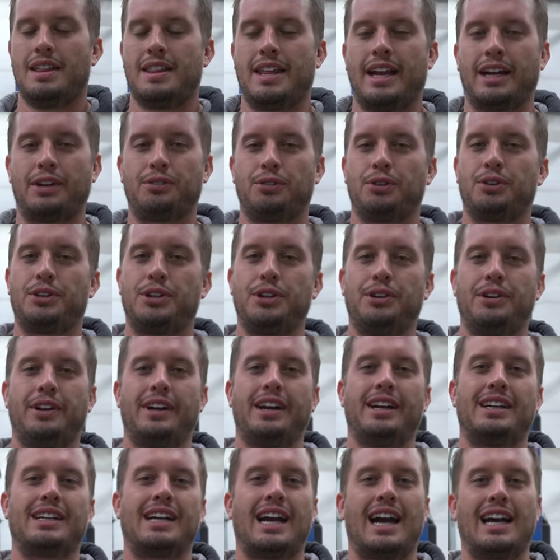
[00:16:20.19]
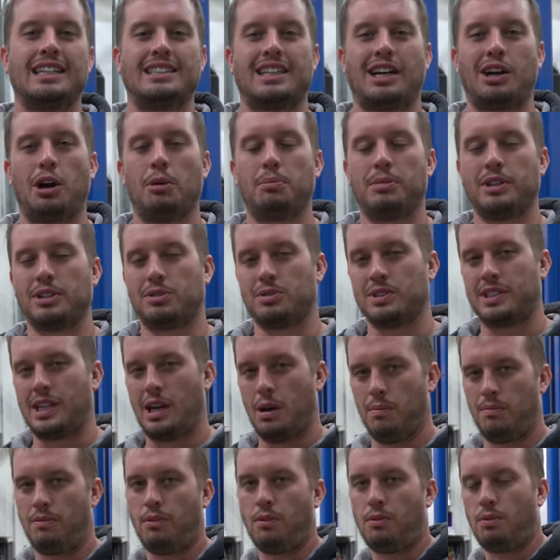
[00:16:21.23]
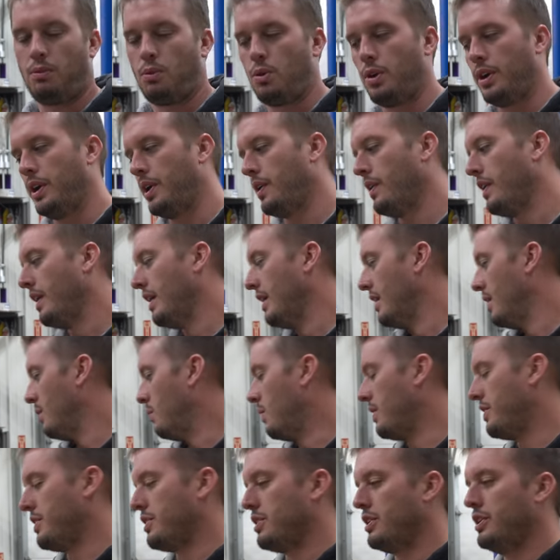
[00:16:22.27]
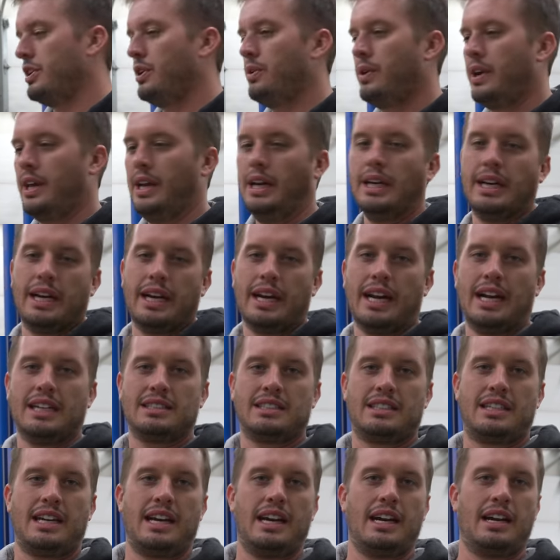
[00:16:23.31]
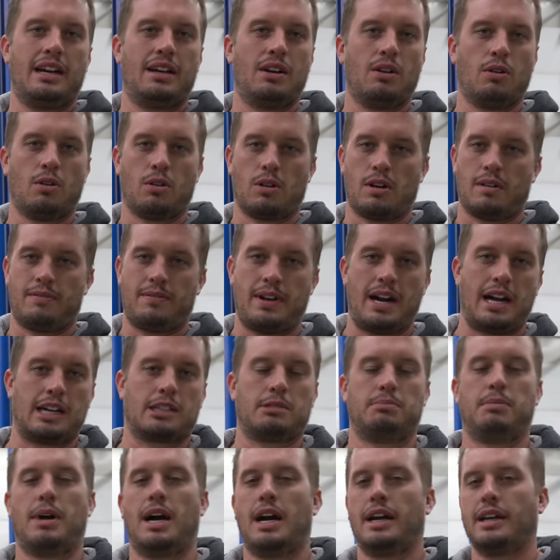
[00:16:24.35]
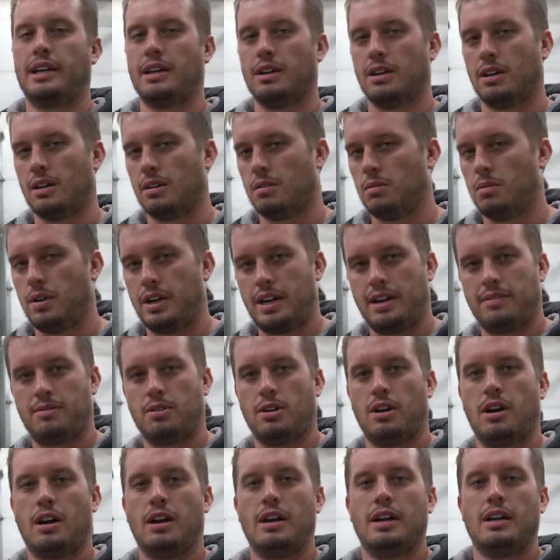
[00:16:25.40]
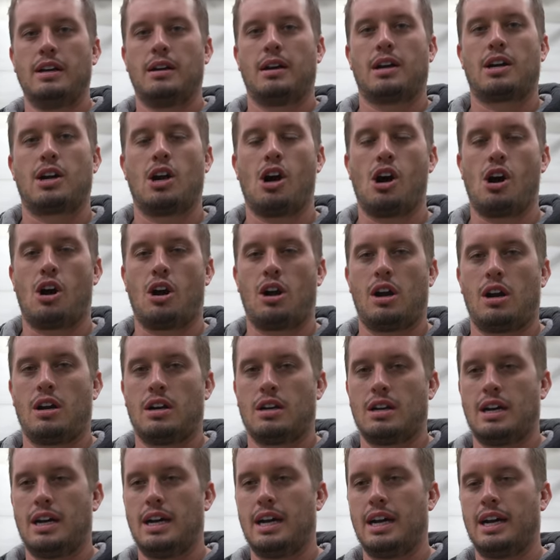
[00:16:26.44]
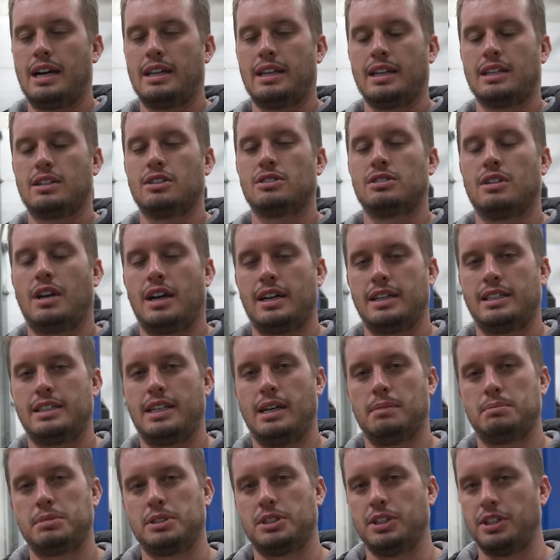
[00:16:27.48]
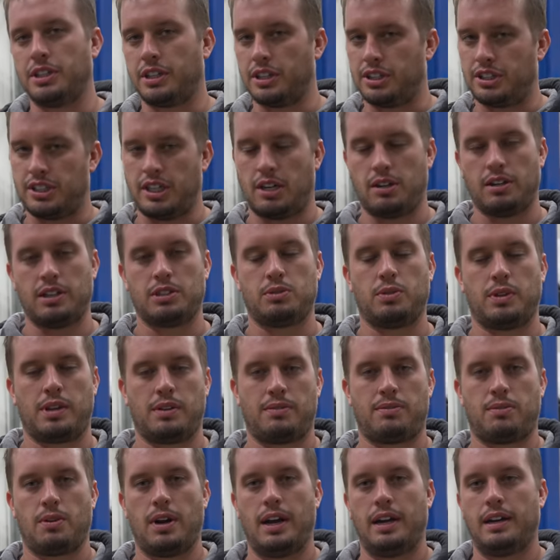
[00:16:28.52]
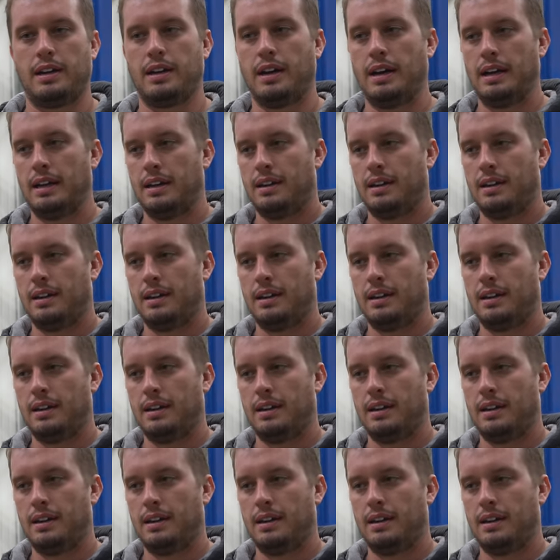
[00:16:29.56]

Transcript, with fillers: Thanks for tuning in, guys. I hope this was helpful for you. Whether you're doing it in an S10 or a Fox body or whatever car, uh, I think there's a lot of tips, so you could share this with a friend.